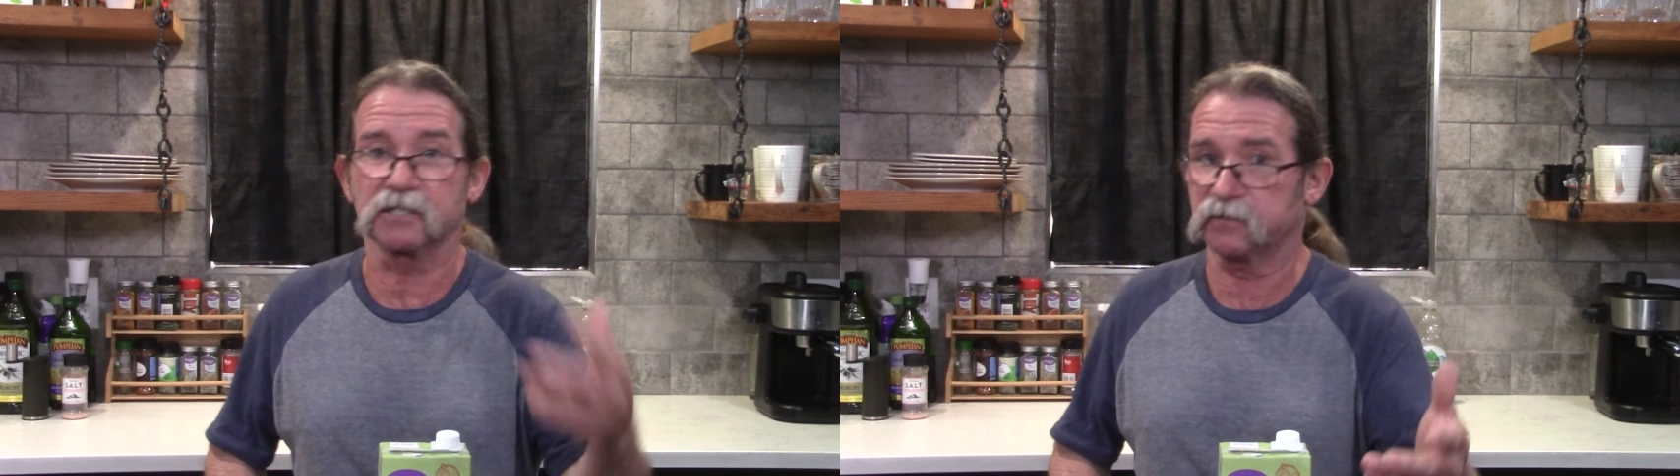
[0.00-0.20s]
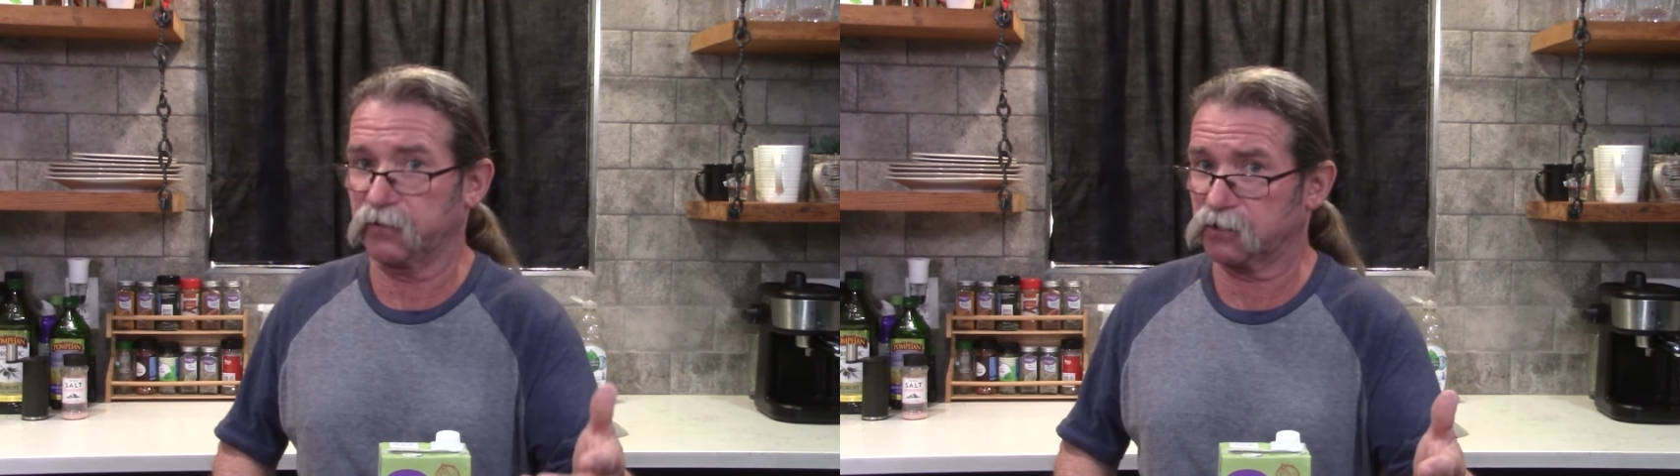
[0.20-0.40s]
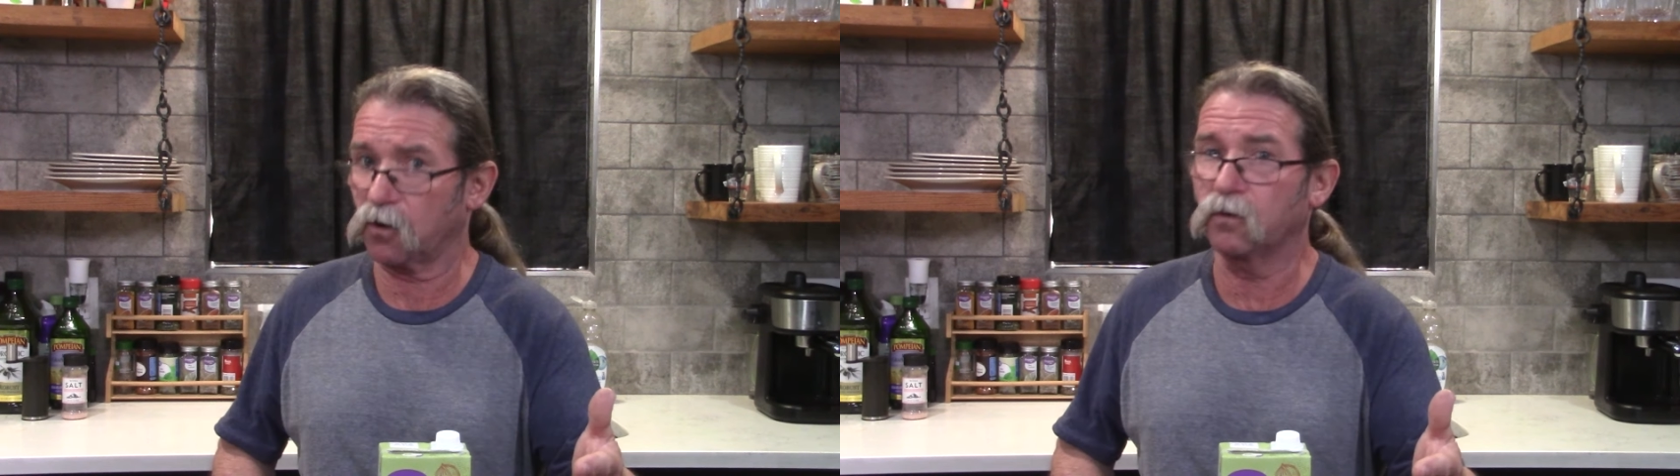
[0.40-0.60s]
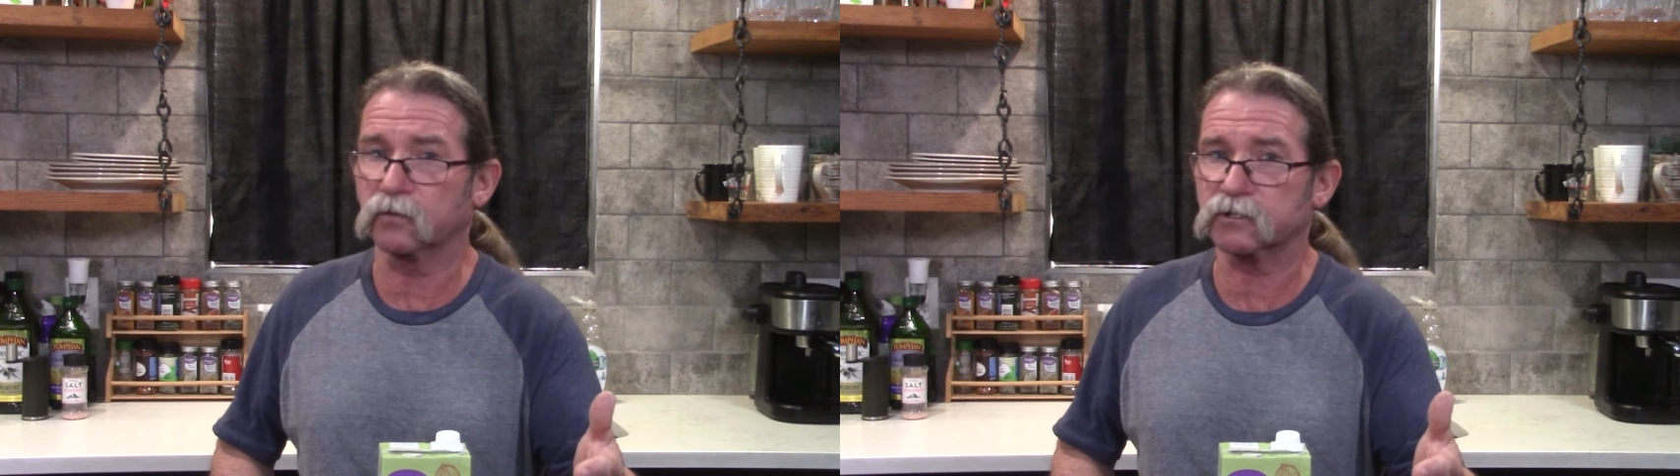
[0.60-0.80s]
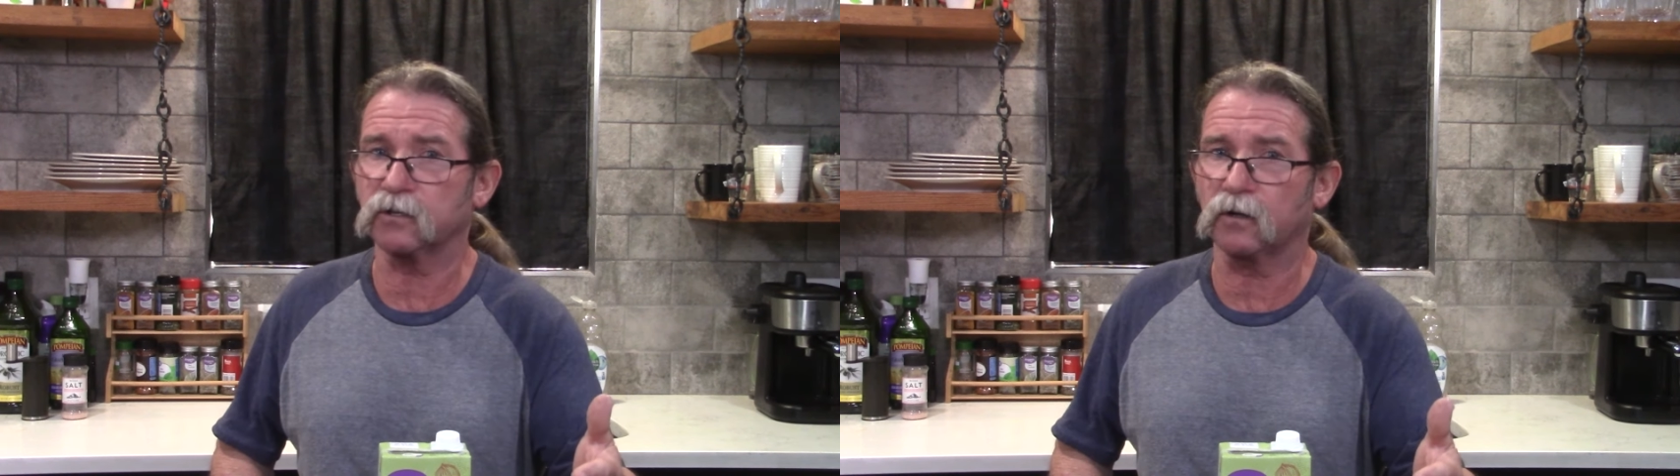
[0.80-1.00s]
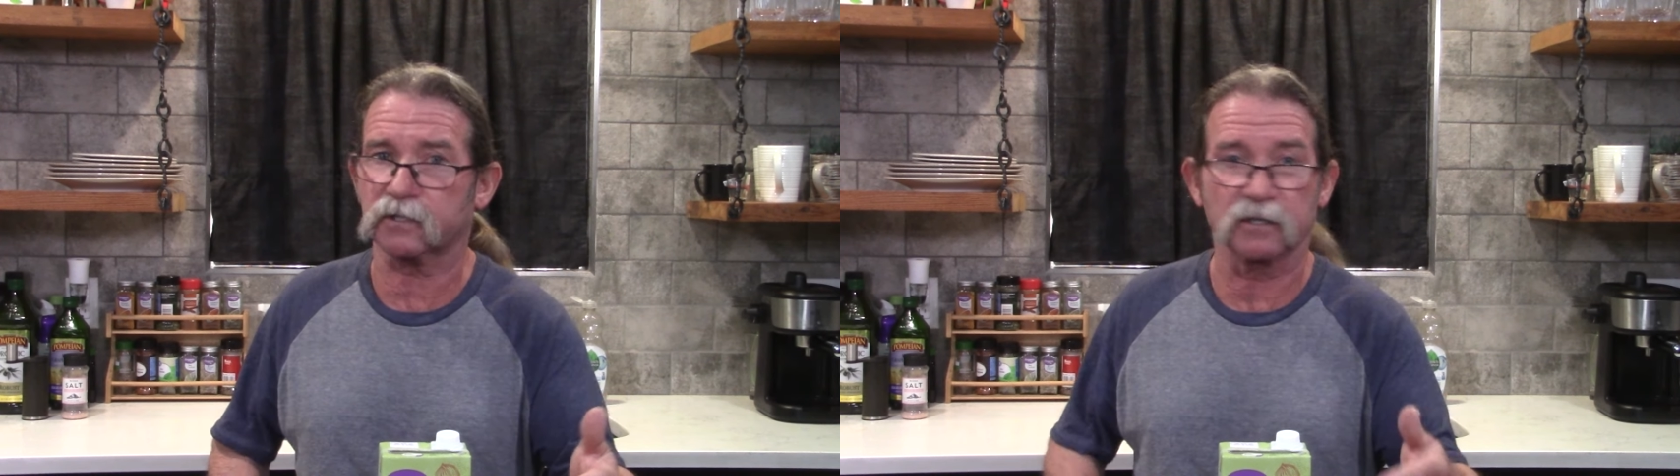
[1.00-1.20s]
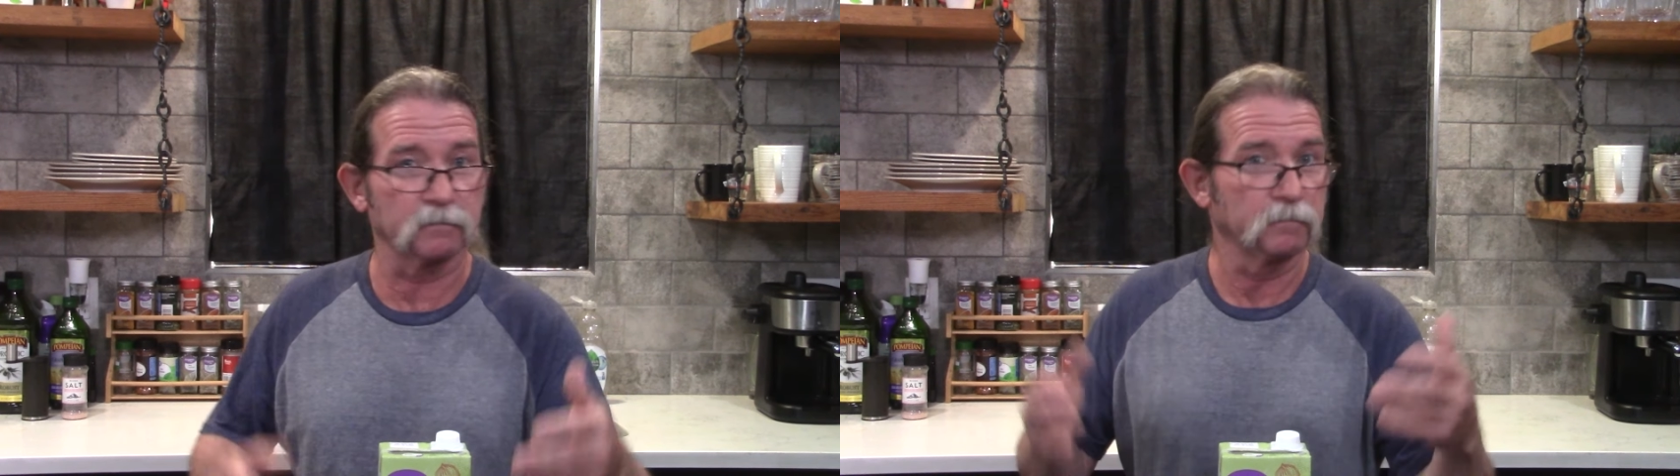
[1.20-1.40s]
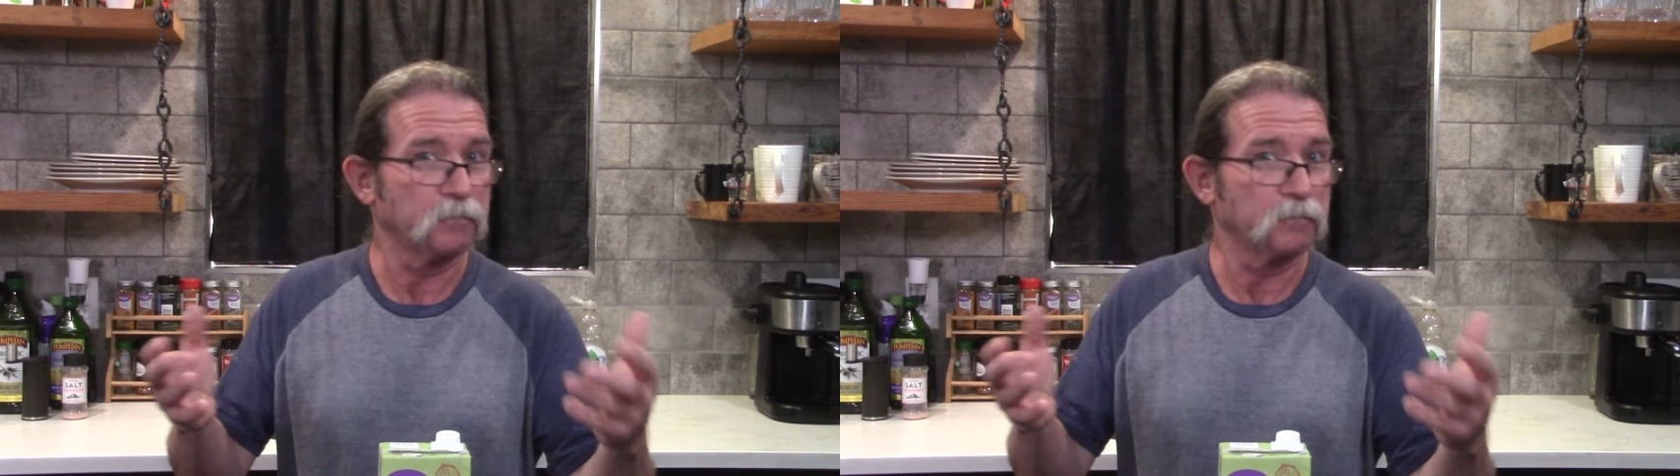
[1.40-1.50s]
if it's over-salted,